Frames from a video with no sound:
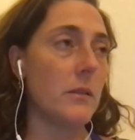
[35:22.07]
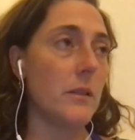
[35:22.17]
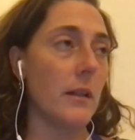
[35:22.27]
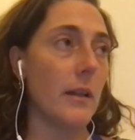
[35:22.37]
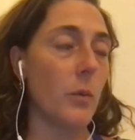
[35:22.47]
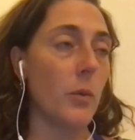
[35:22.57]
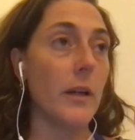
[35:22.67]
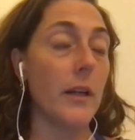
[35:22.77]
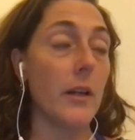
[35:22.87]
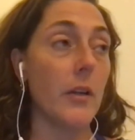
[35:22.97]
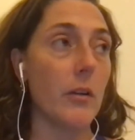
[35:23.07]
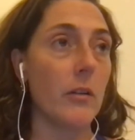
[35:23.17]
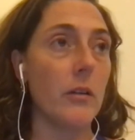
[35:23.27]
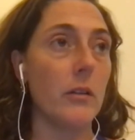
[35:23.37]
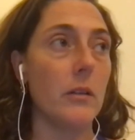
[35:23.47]
did a lot of work in an
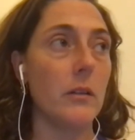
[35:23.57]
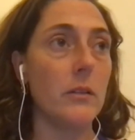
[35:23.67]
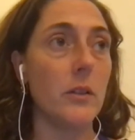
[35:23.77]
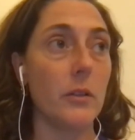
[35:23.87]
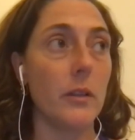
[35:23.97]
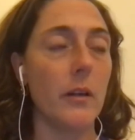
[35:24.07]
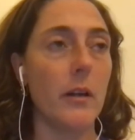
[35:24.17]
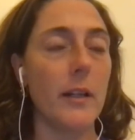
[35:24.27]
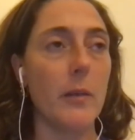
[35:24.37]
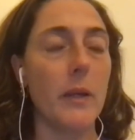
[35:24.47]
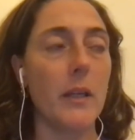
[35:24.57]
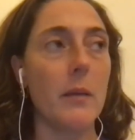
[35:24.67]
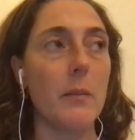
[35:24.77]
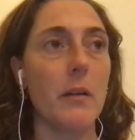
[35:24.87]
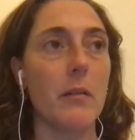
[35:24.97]
article early on in the
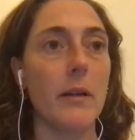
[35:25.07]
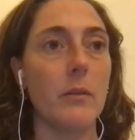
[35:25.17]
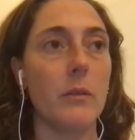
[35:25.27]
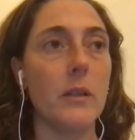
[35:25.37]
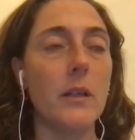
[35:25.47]
pandemic around